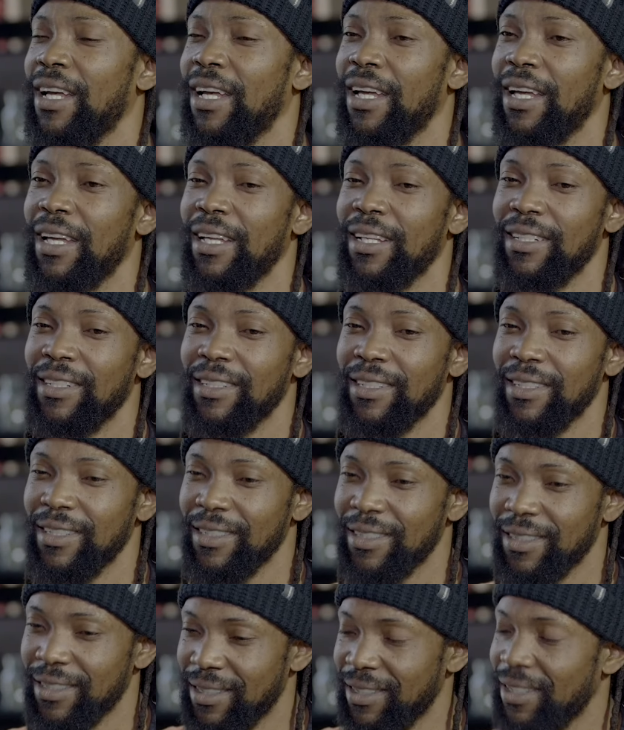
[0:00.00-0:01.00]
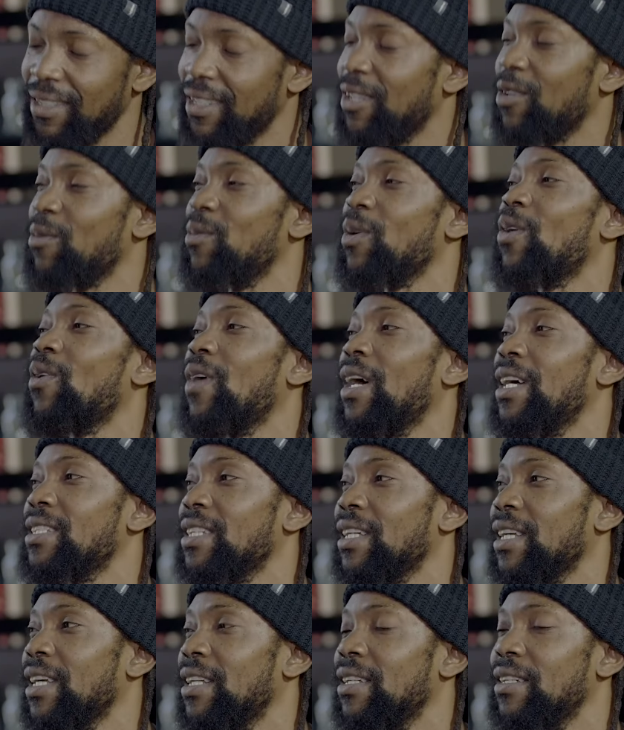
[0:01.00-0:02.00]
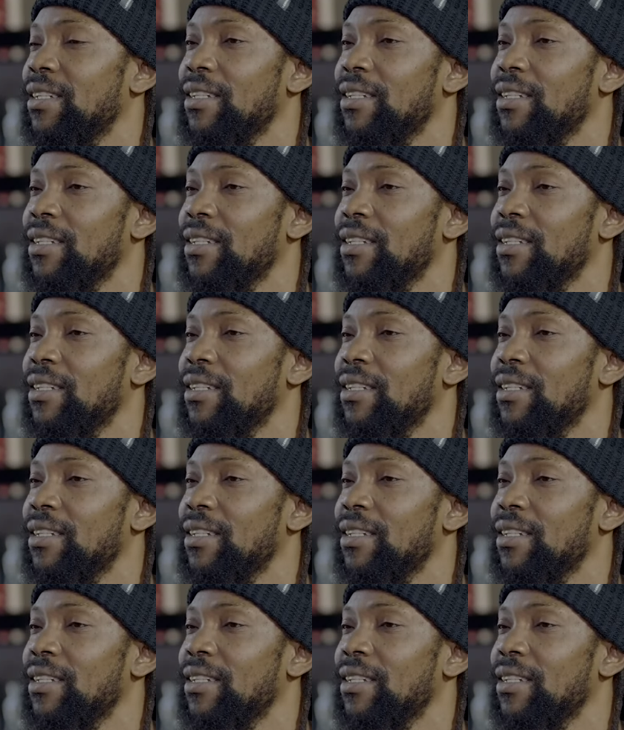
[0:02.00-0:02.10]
and it'll be quiet again.